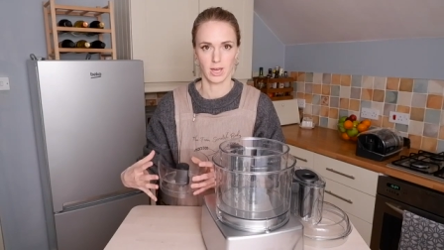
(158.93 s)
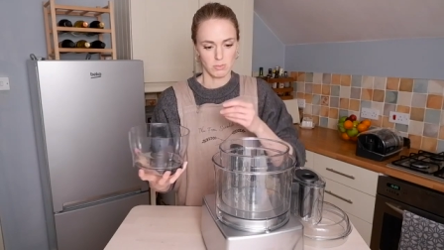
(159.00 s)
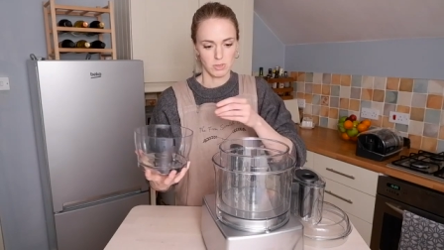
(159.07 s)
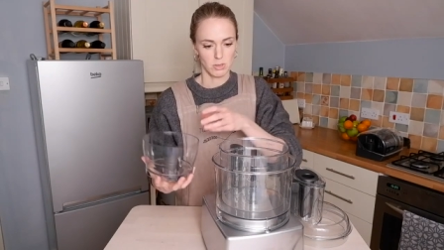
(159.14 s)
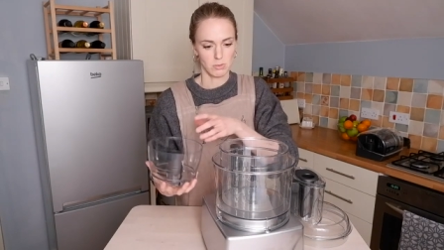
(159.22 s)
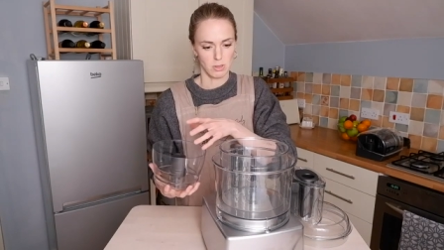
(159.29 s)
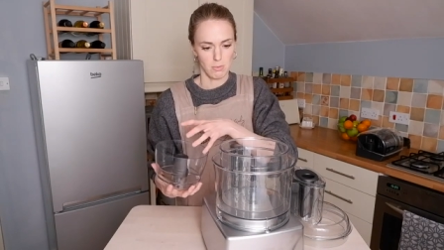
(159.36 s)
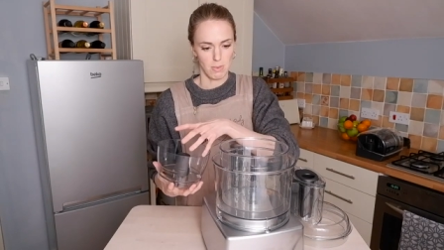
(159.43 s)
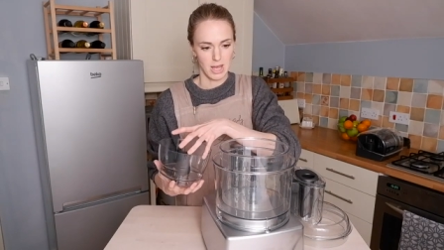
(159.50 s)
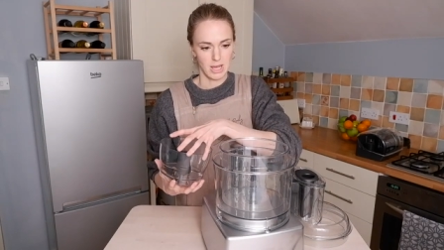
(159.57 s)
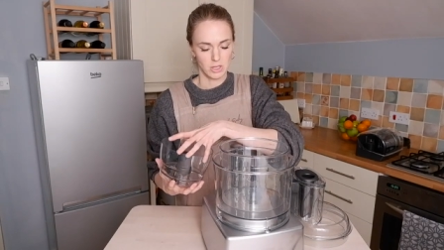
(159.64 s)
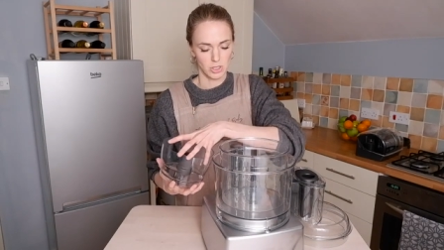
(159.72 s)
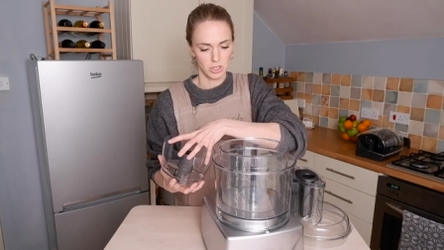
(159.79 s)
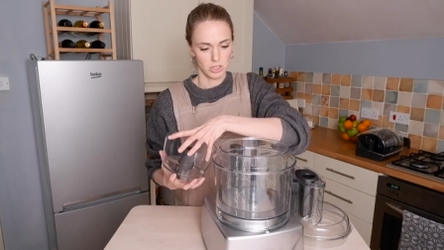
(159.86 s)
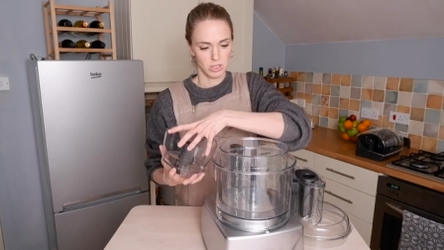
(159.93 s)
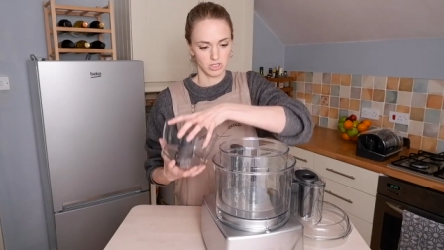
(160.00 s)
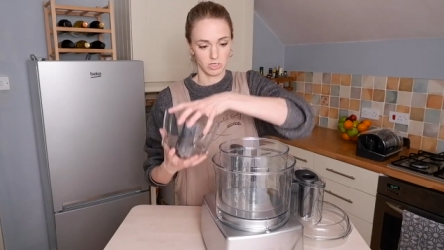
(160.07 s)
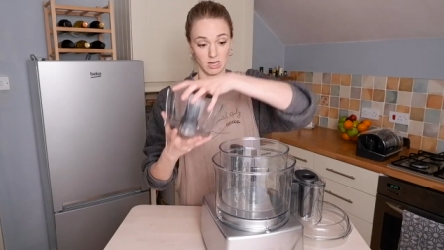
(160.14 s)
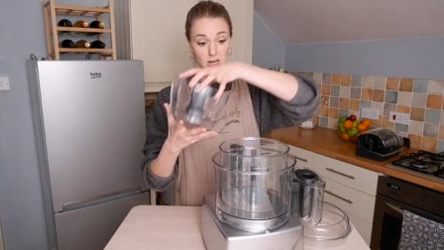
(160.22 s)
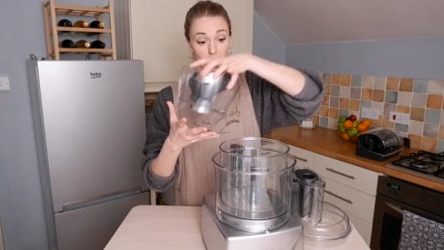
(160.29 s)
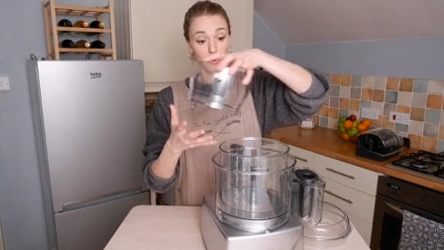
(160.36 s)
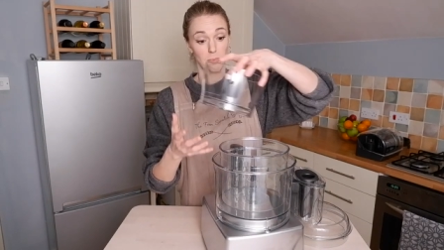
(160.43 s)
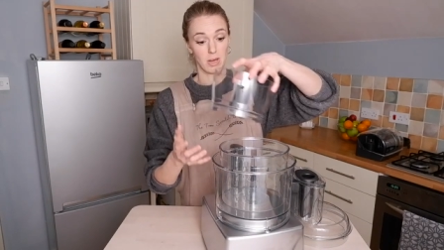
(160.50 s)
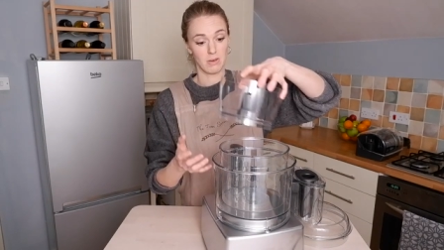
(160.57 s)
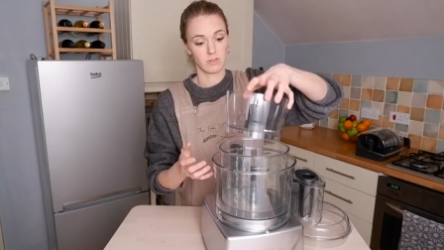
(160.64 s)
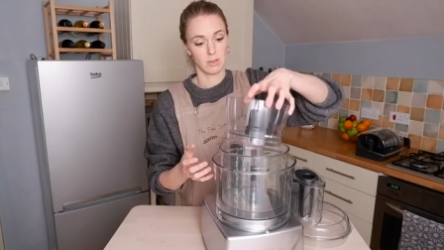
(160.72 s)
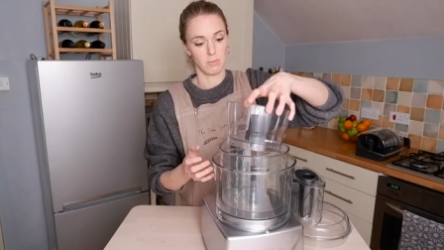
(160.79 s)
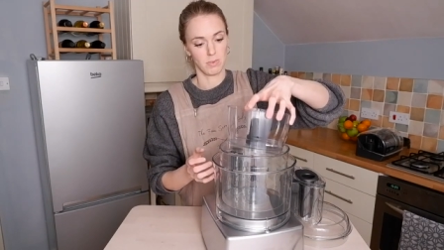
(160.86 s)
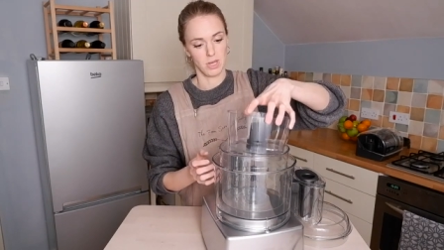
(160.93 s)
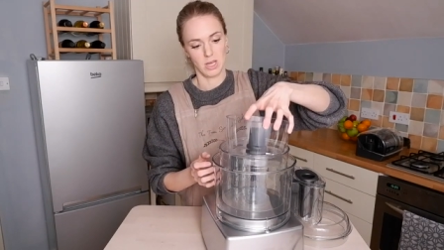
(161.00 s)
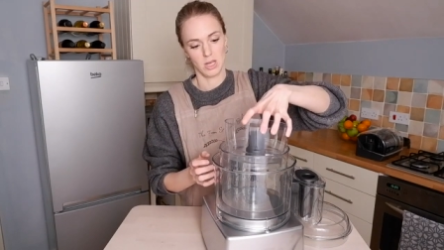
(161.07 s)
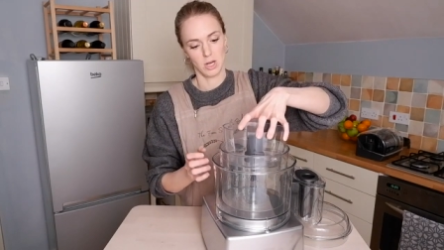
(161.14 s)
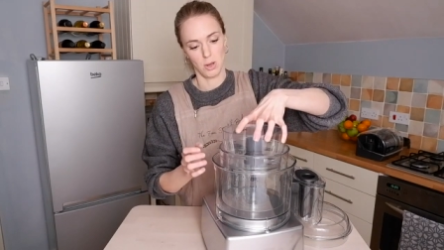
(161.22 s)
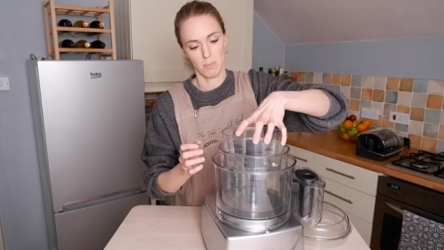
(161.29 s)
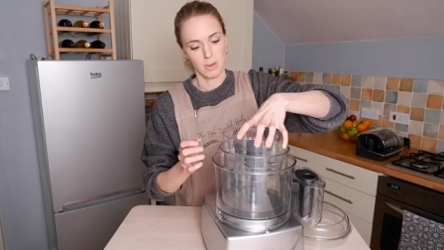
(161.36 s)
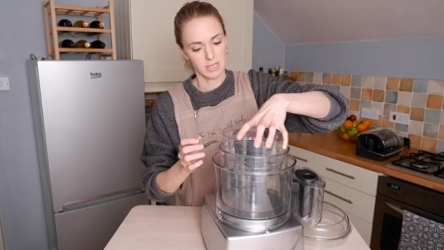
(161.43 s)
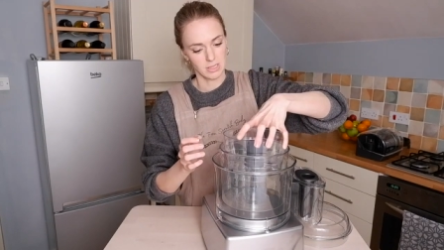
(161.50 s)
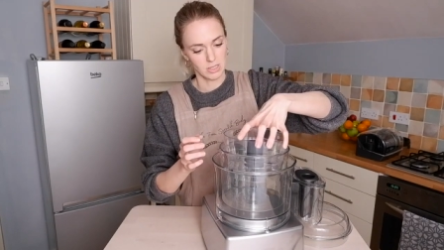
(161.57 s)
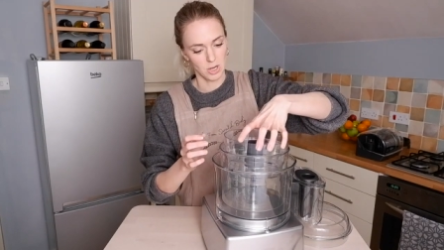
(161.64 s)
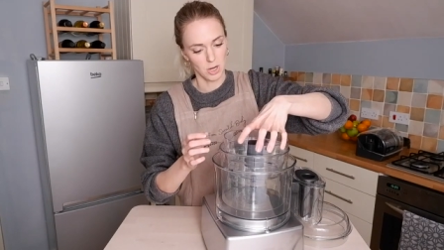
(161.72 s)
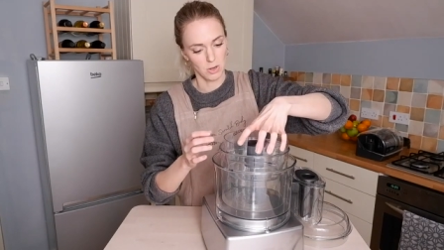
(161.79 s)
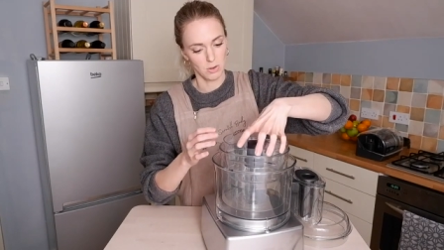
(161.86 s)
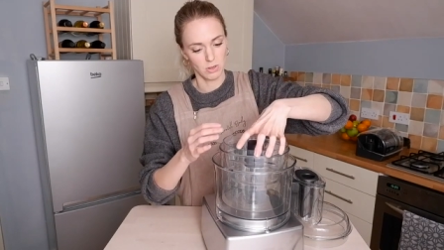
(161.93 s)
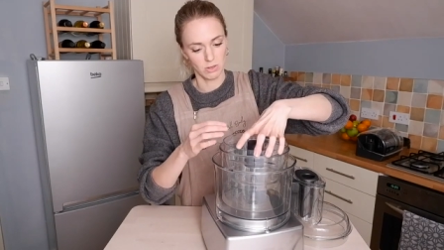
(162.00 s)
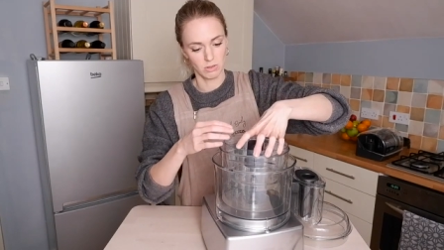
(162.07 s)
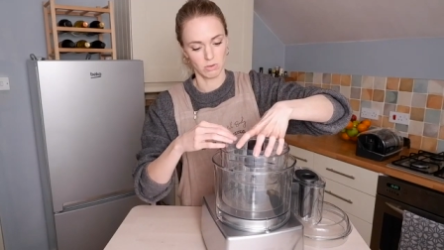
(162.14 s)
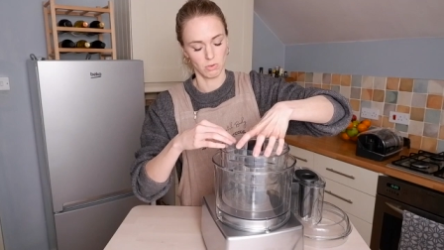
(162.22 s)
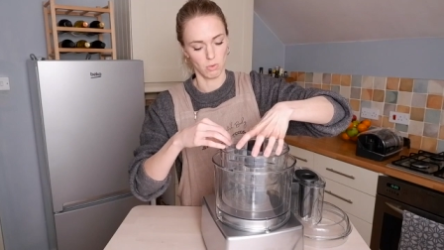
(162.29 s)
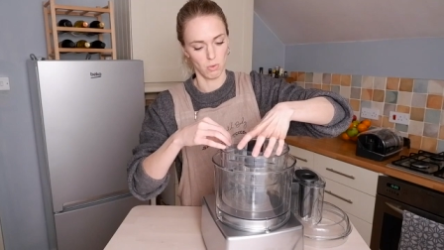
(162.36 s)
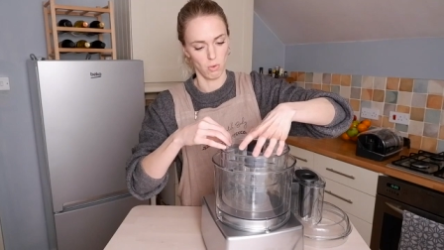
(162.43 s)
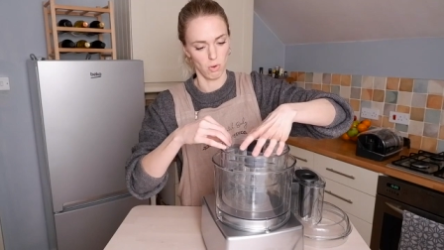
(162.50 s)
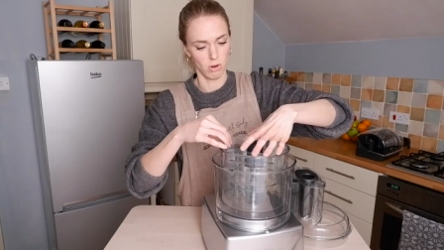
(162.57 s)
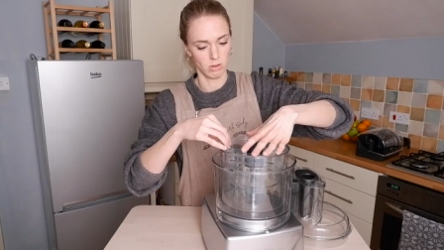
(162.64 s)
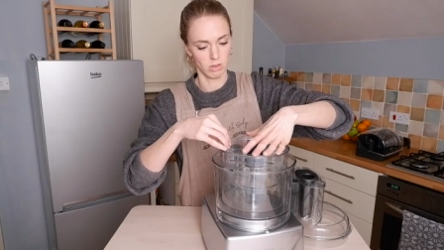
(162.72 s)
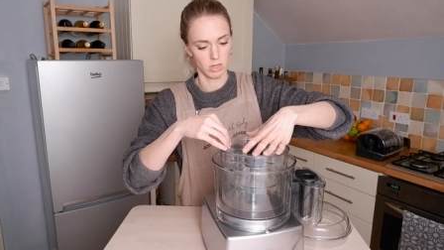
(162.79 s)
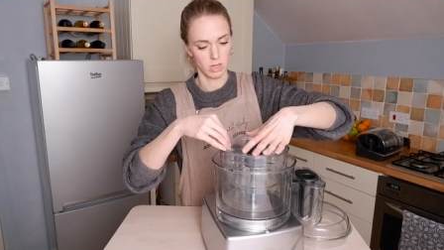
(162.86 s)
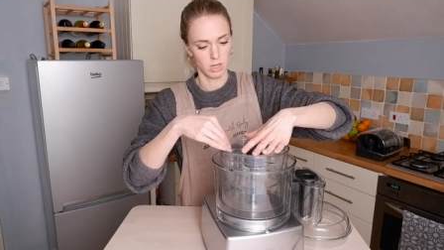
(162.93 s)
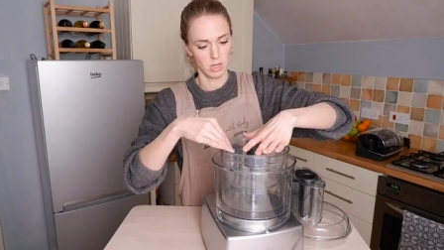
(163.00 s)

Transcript: Sometimes I make just a little bit of something, you know, pesto or